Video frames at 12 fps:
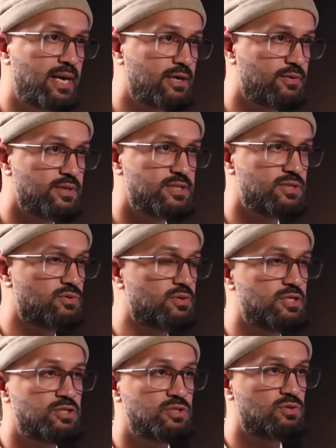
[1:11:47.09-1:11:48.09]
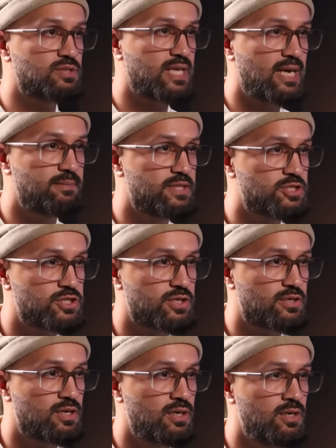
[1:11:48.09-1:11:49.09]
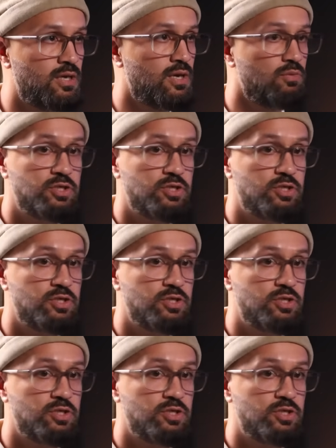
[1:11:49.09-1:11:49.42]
backwards in order to talk to Ahmed al-Shara,